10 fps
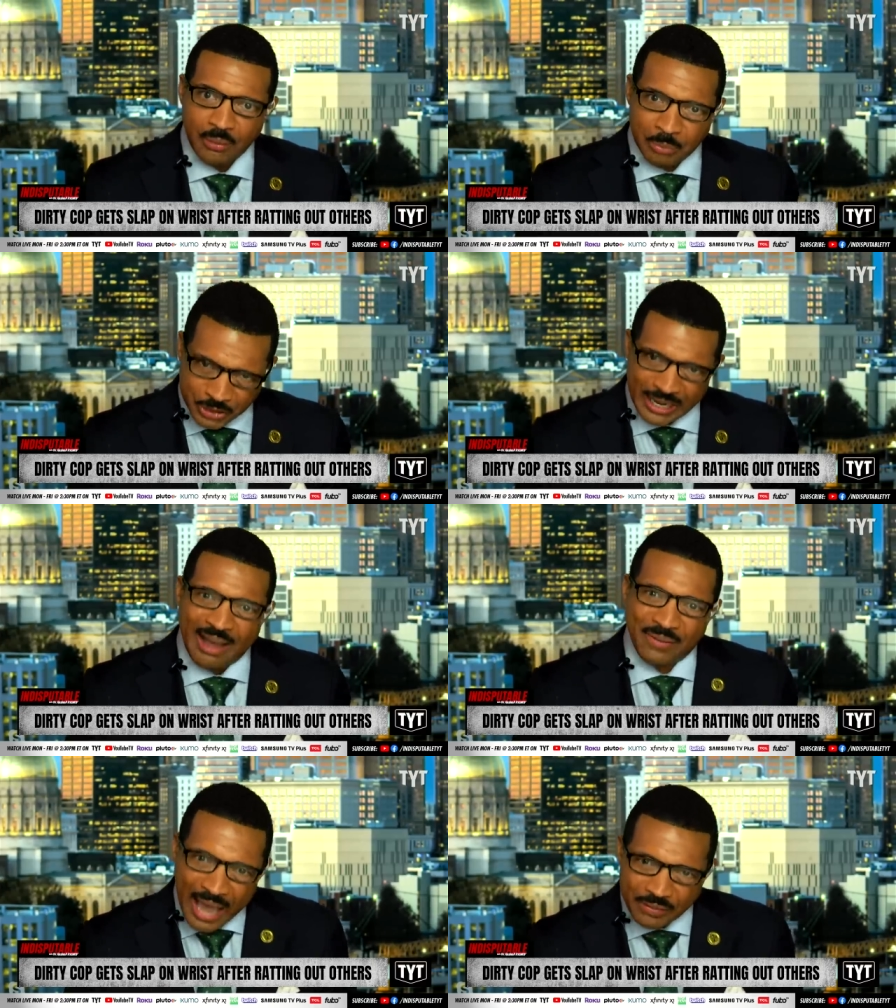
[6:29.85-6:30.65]
but you
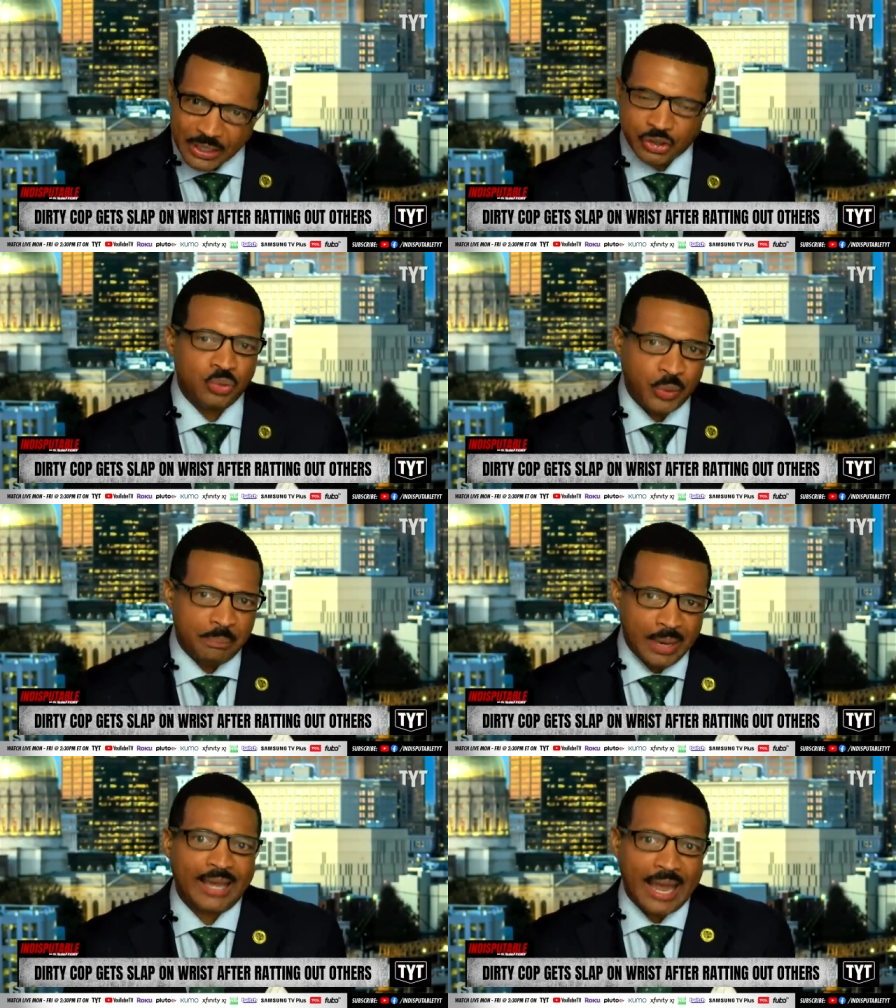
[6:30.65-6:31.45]
have, have an issue with
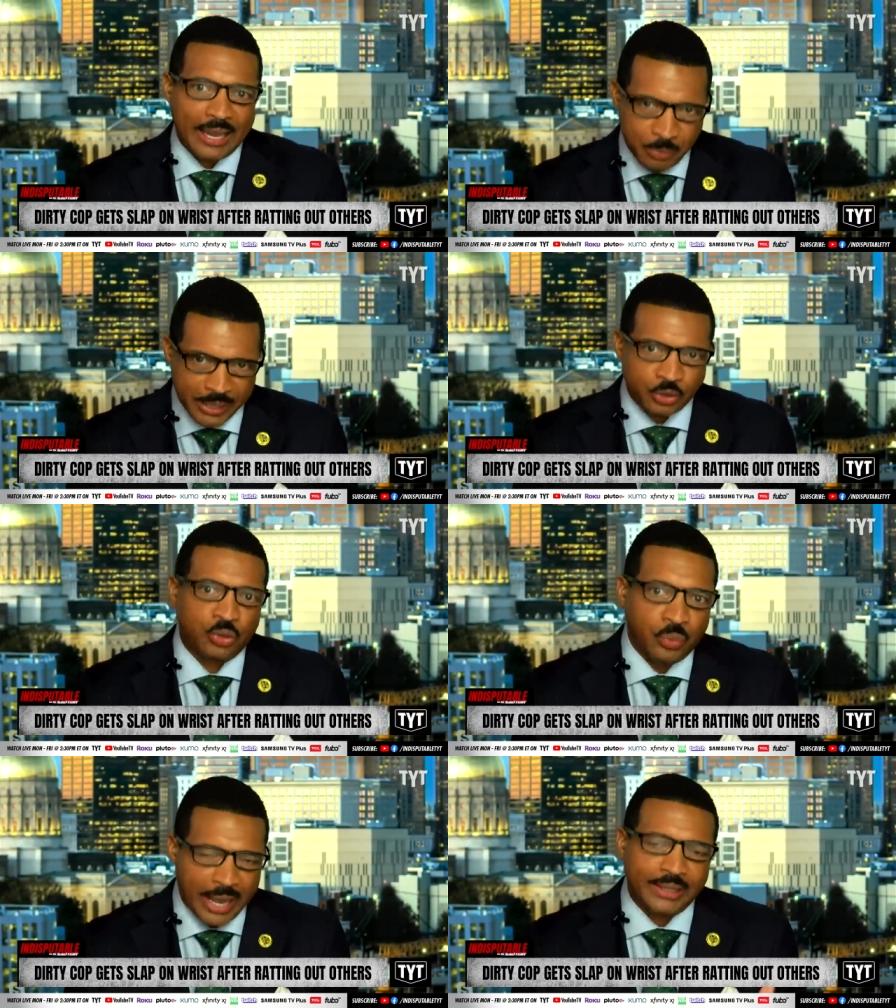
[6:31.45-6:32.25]
Black Lives Matter doing
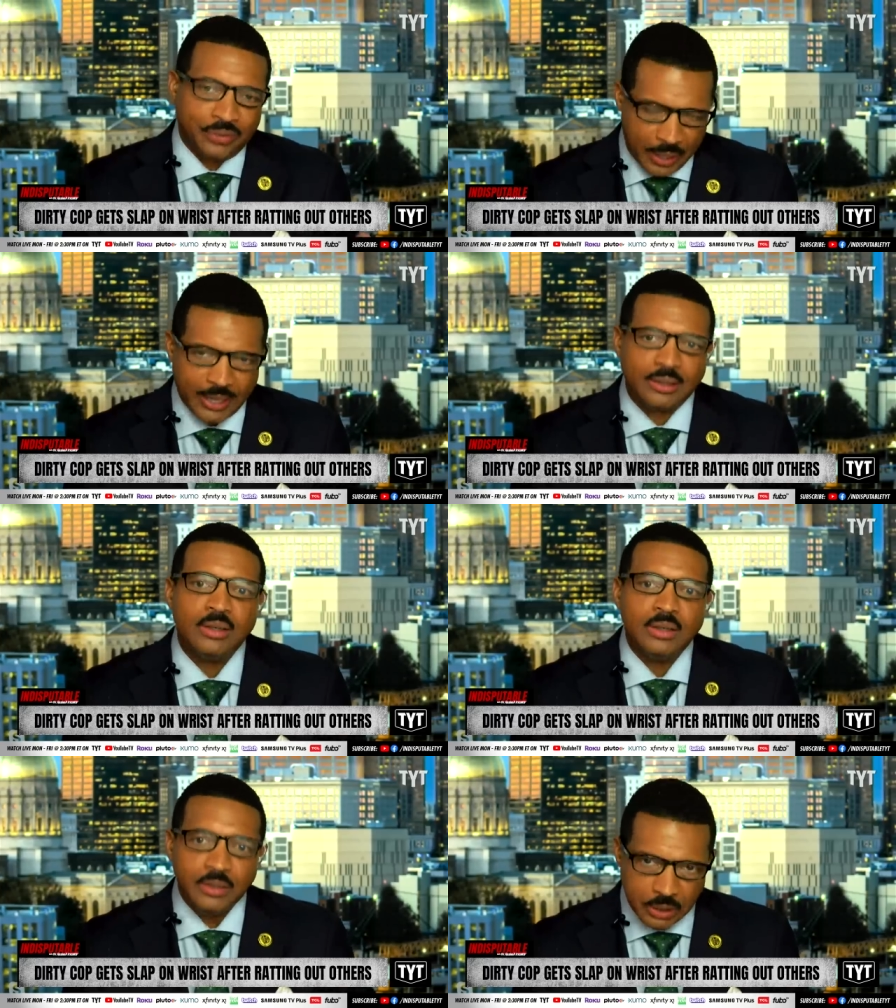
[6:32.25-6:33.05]
a rally saying
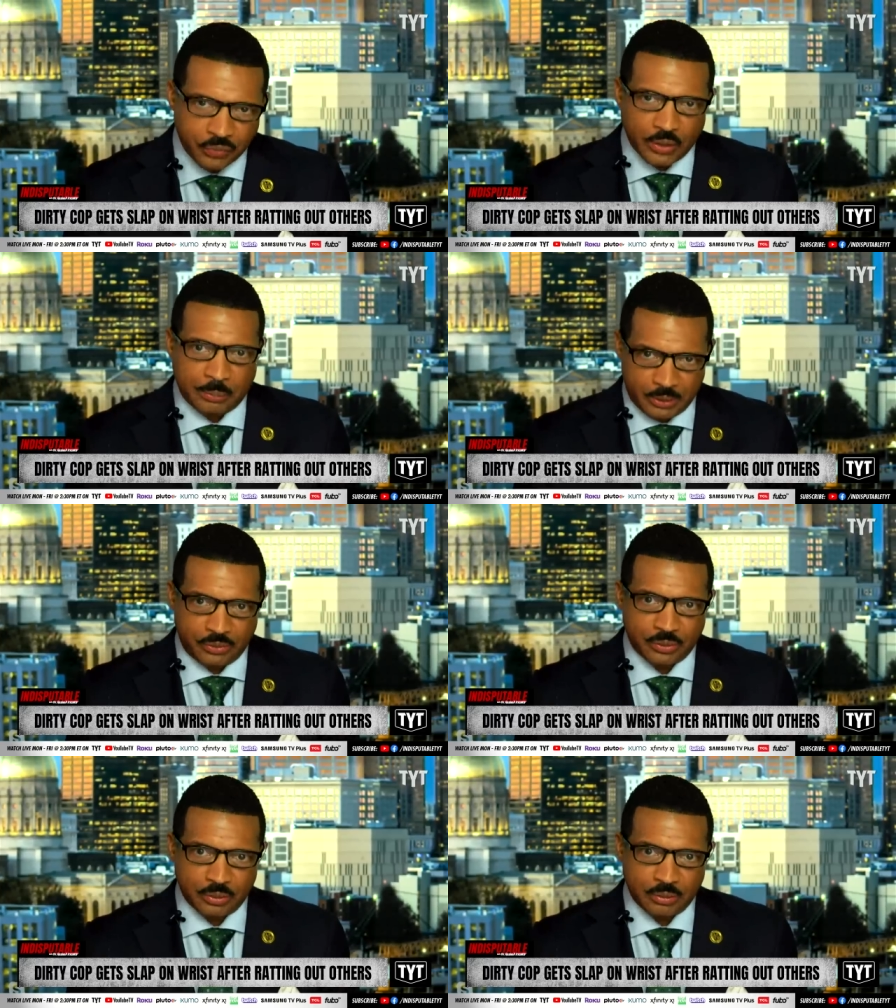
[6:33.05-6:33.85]
defund the police.